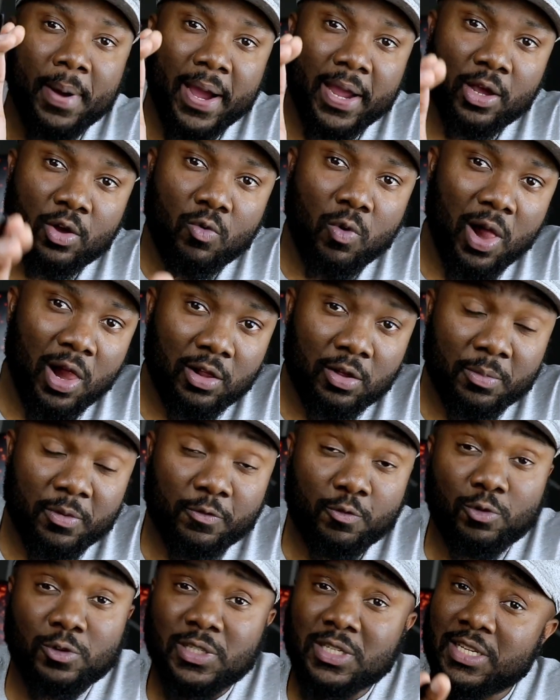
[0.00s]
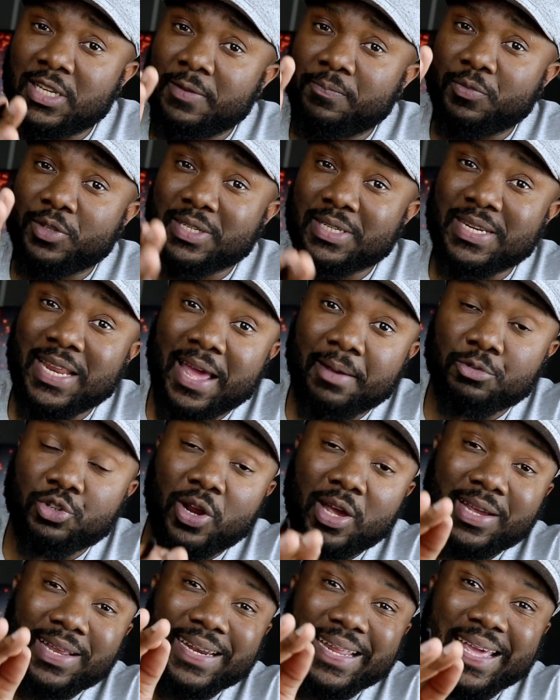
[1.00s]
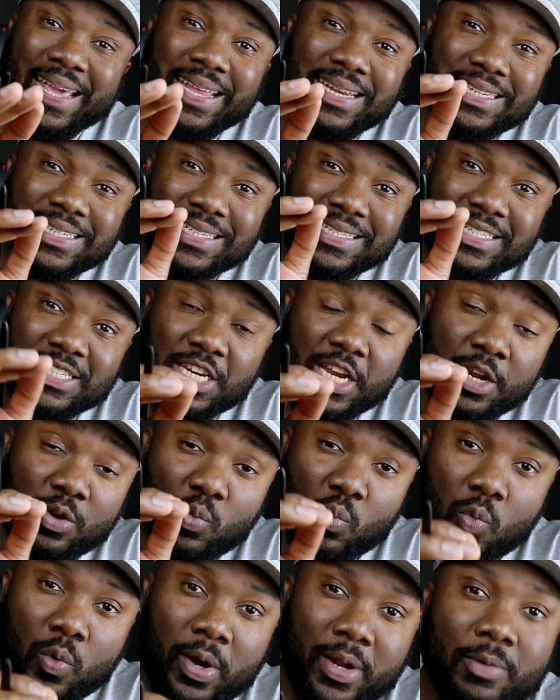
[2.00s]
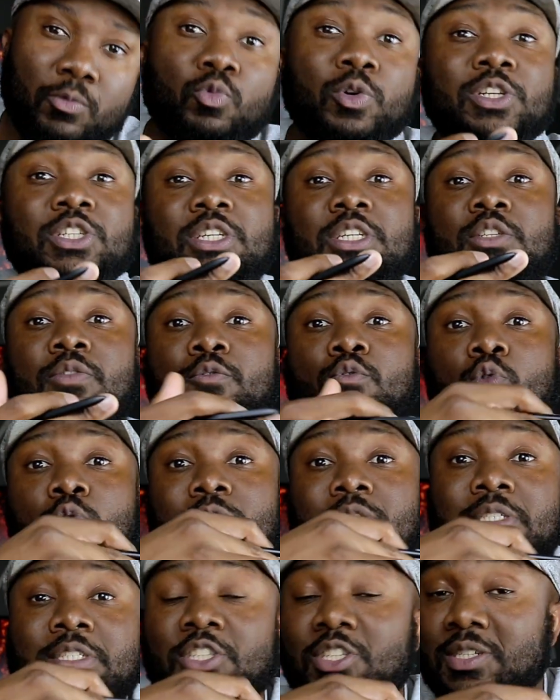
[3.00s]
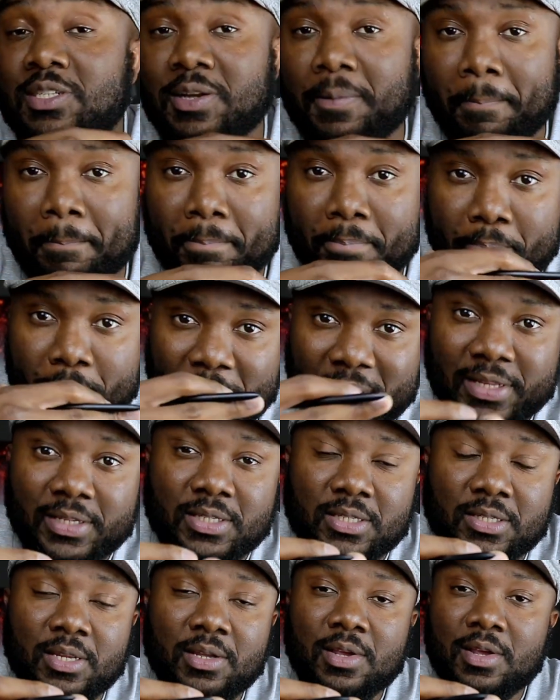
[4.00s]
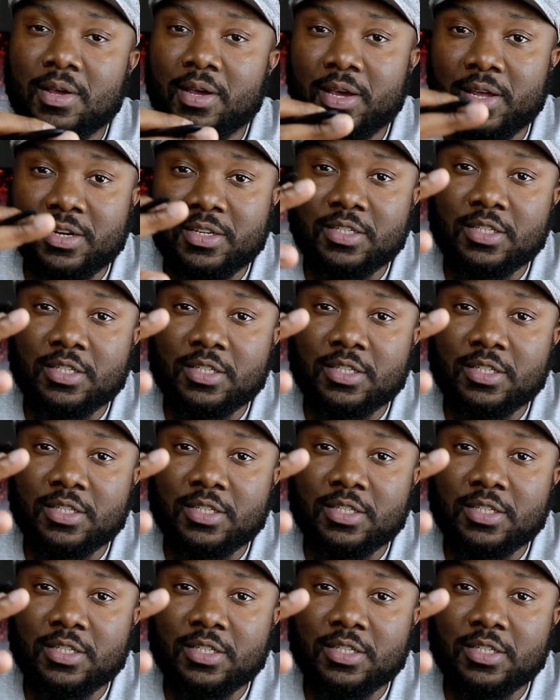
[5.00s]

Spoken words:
by Qualcomm. Of course, the Snapdragon 8 Gen 1, which is, of course, just a beast. It